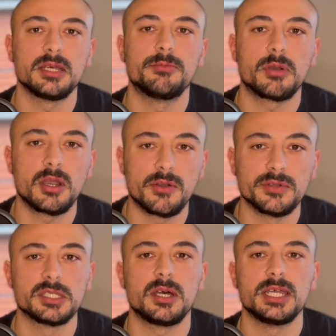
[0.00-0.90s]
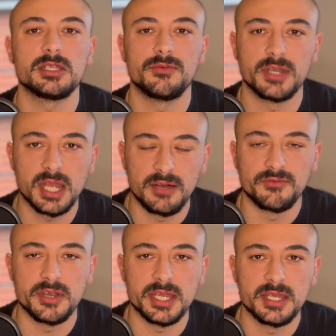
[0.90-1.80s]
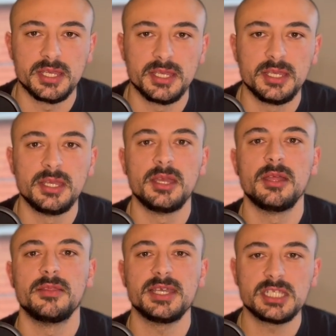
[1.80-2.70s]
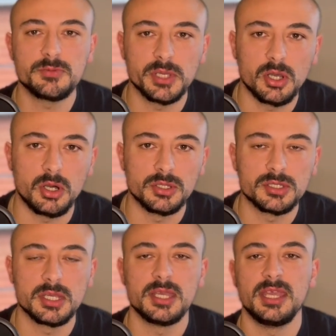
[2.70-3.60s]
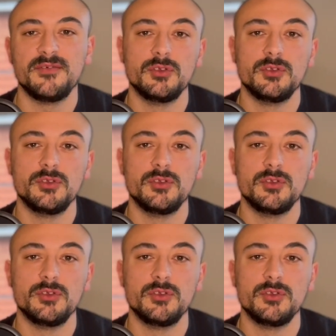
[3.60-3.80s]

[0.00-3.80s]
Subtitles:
prioritize recovery. This is because if you